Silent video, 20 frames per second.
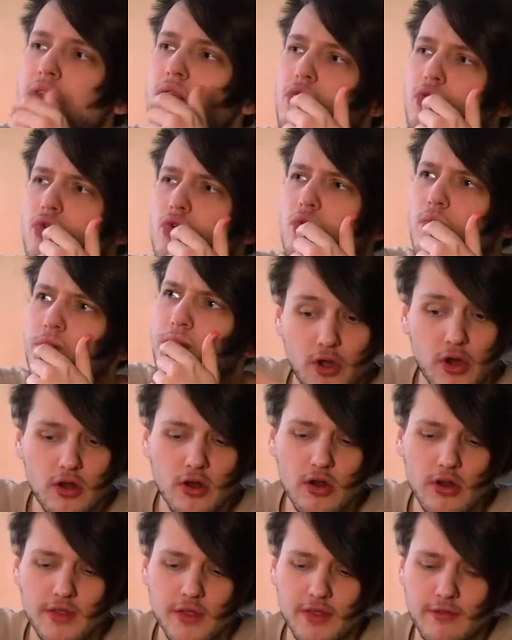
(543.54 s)
Ooh, not
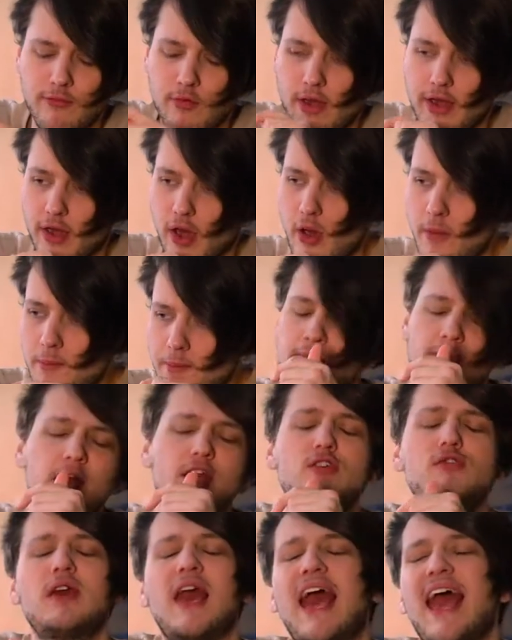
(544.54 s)
hotter than the Fuego,
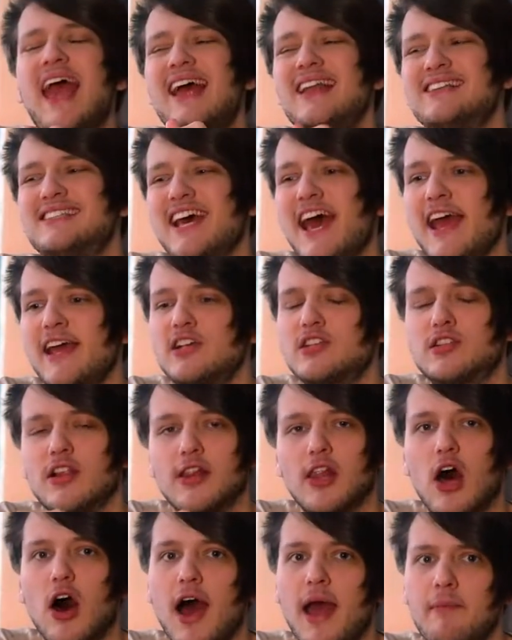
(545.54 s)
but you can taste the
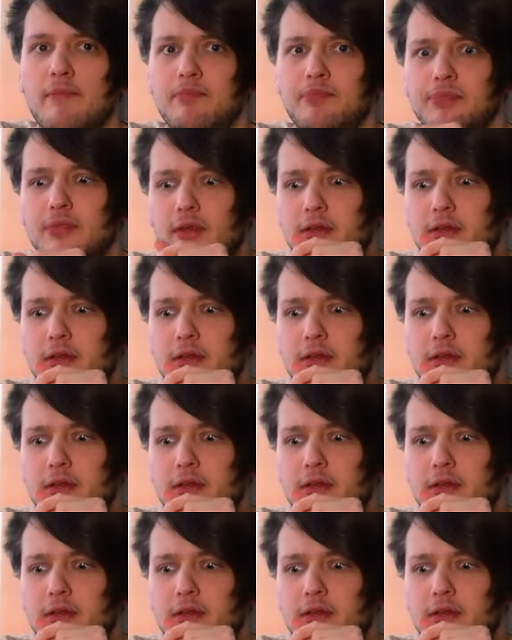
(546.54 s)
lime.